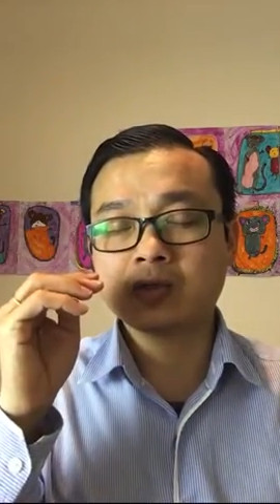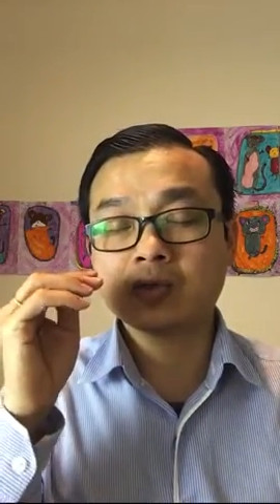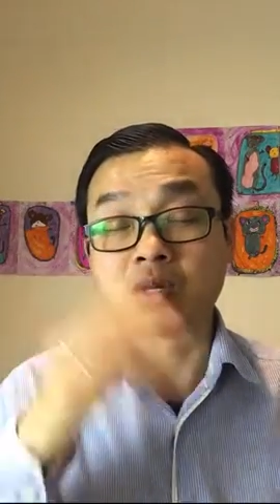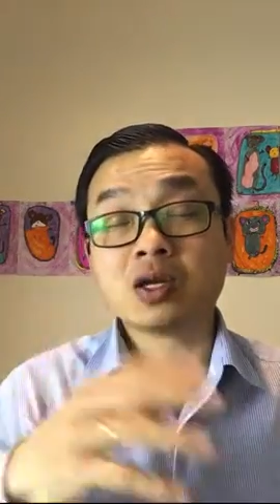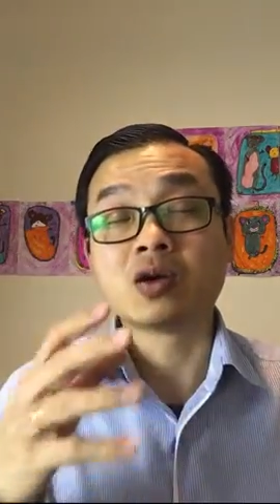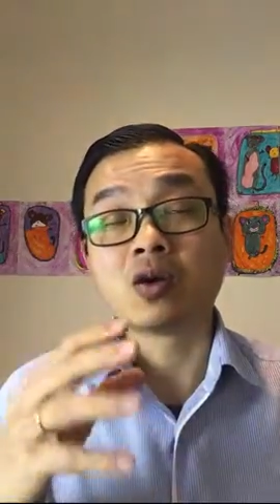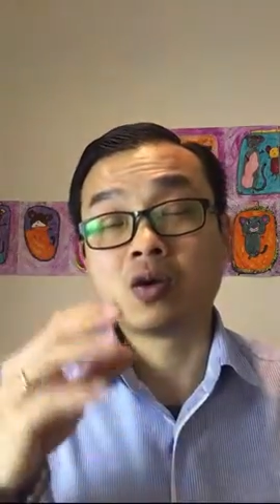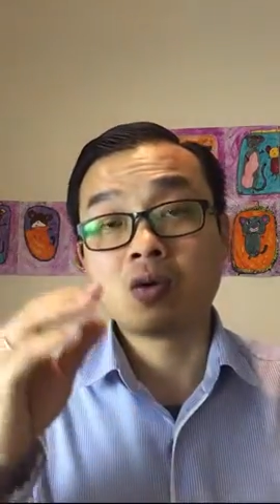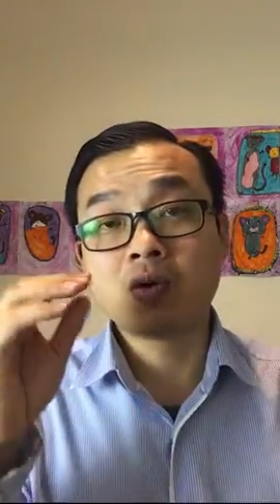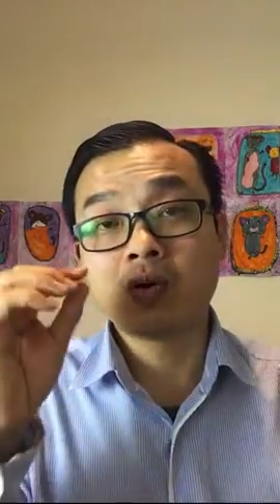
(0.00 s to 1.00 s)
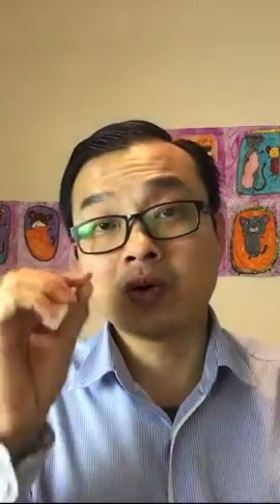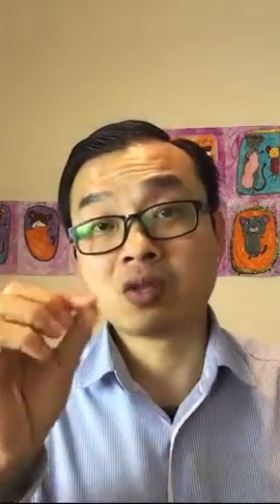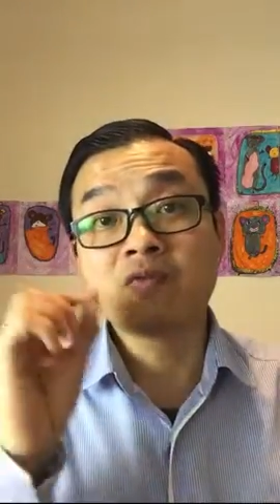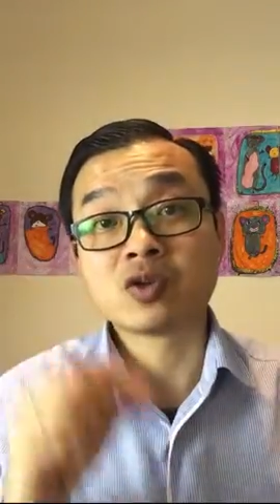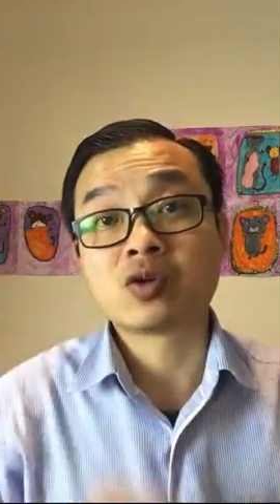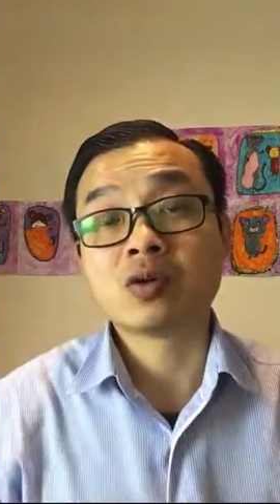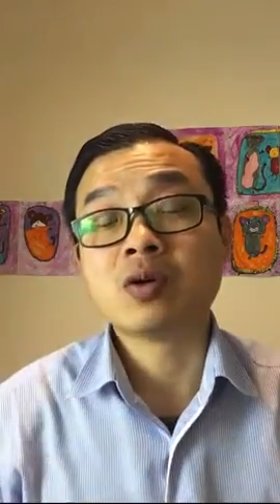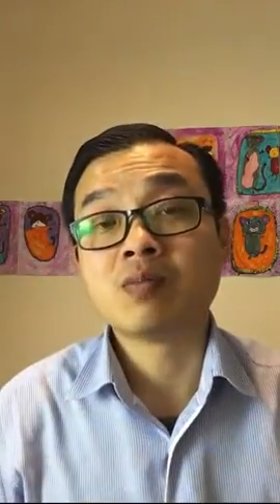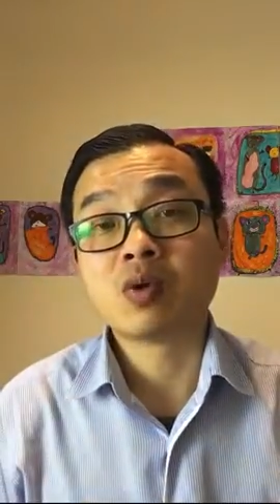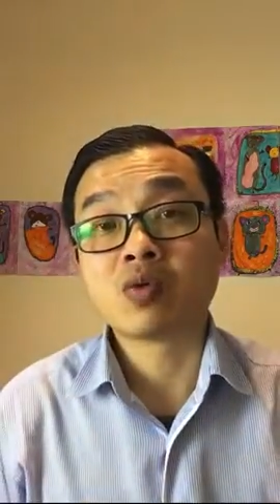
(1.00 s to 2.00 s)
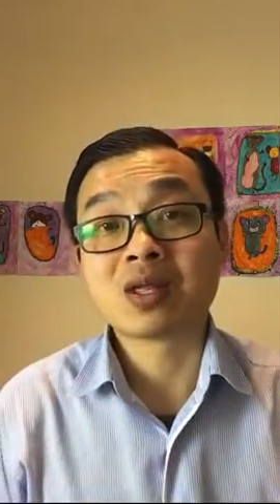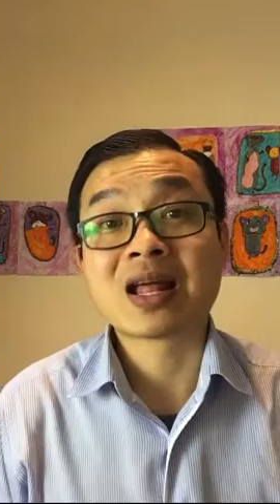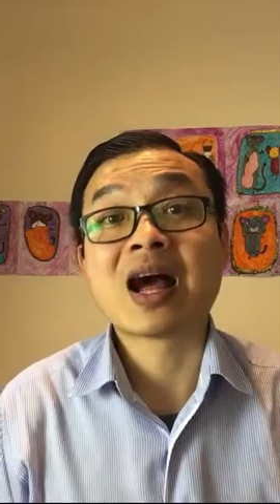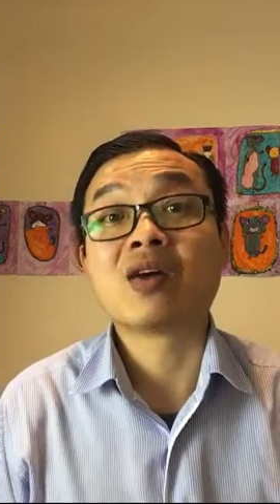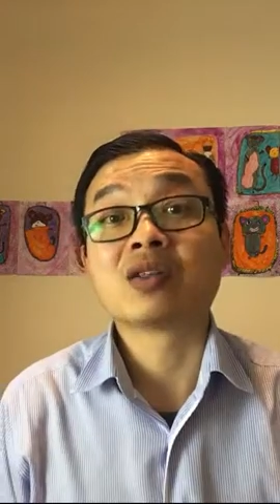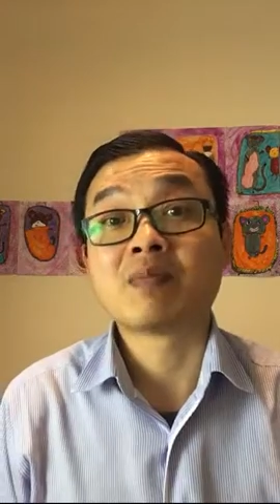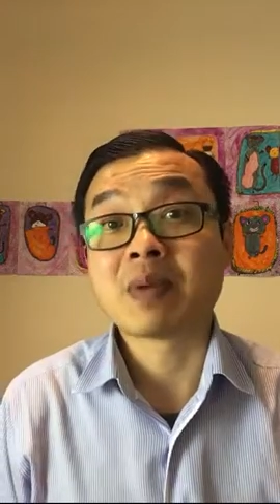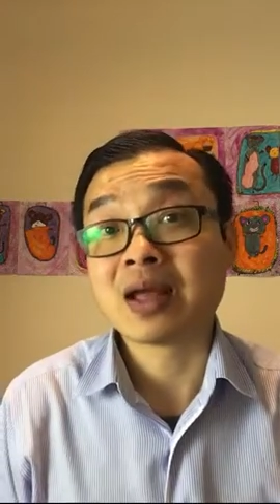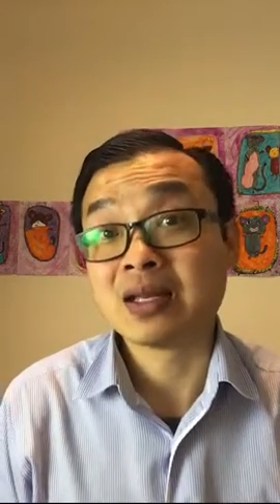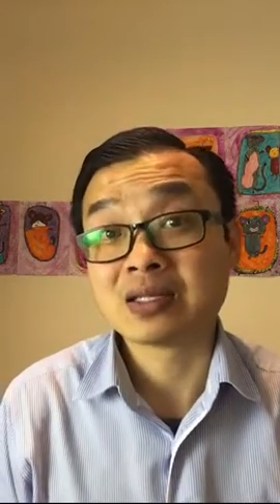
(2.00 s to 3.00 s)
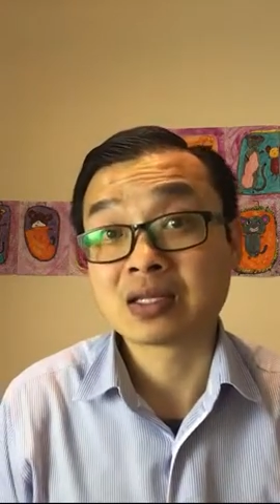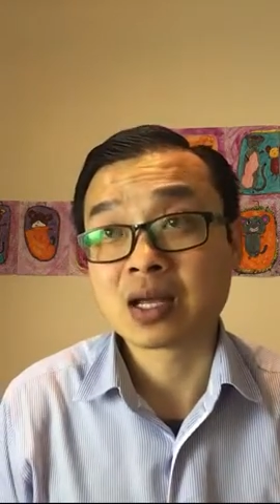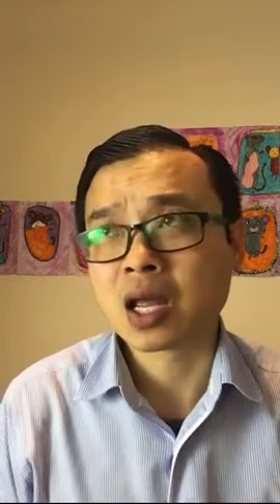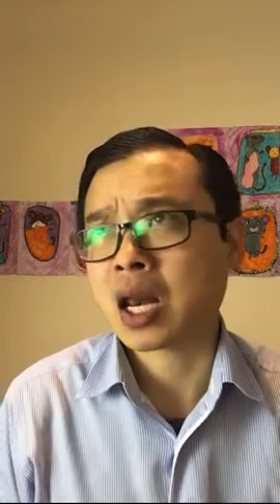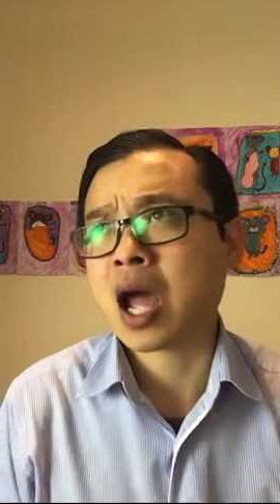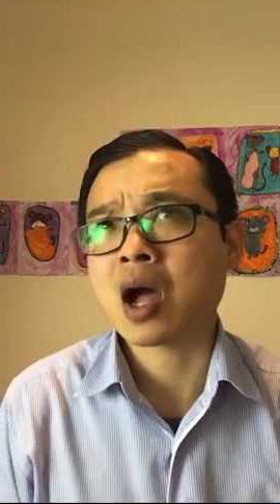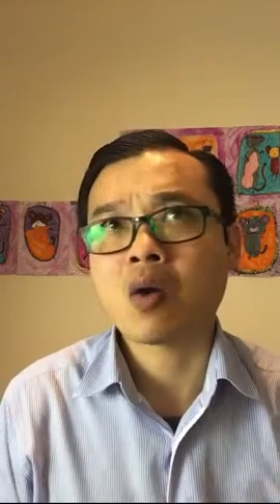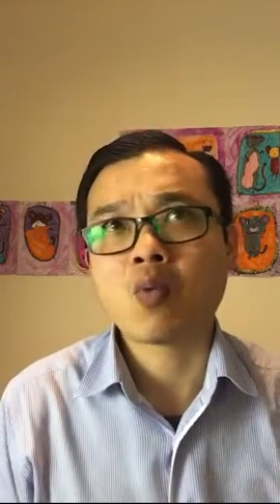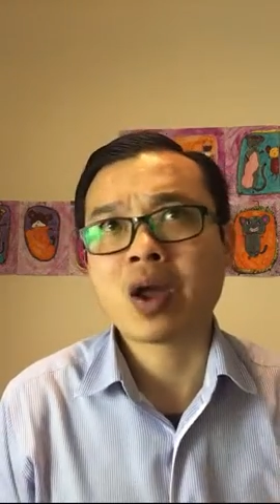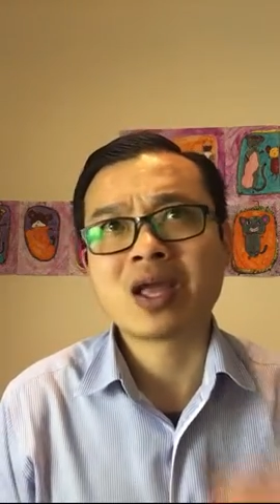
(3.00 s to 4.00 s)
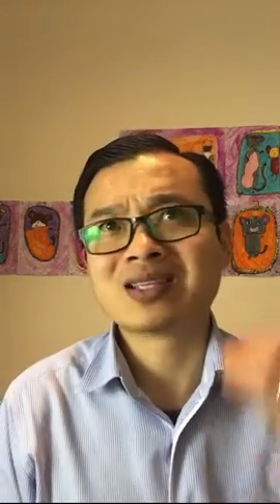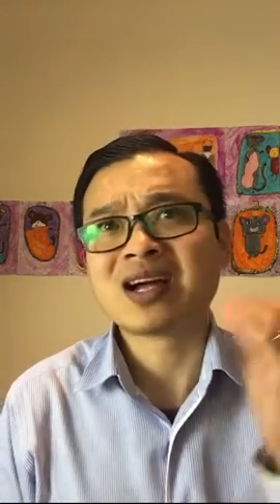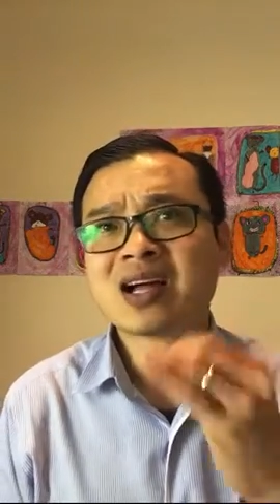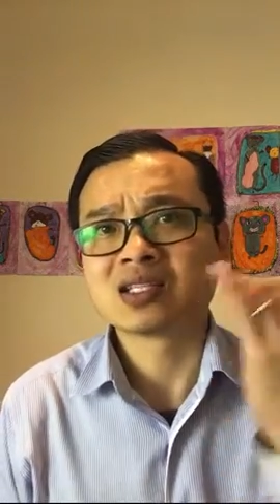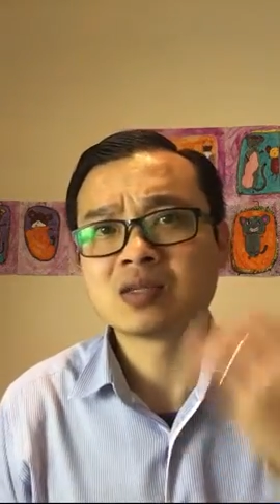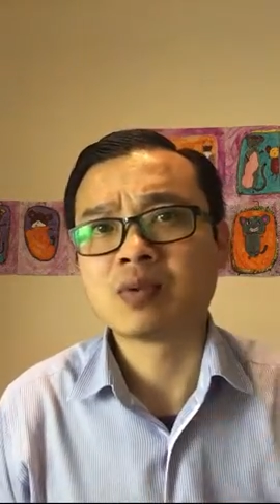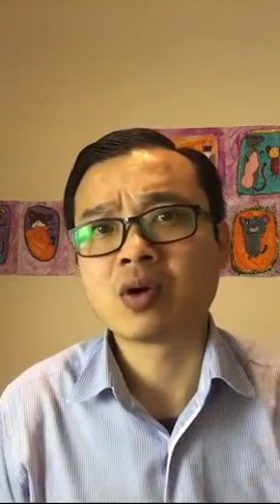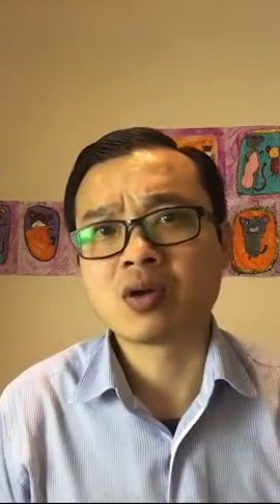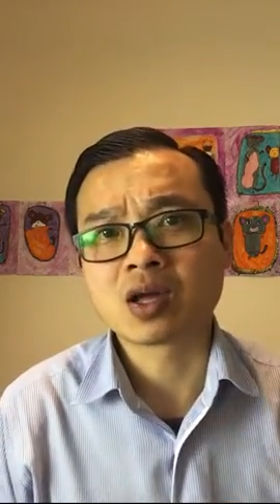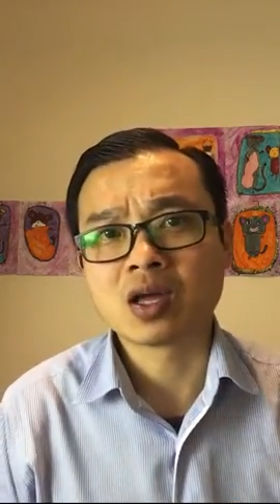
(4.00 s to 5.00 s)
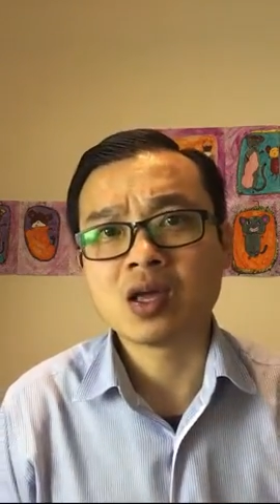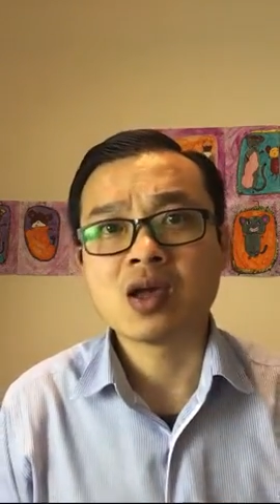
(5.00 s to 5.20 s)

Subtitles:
learn all individual meridian, how they balance, and where is the ulcer point, okay.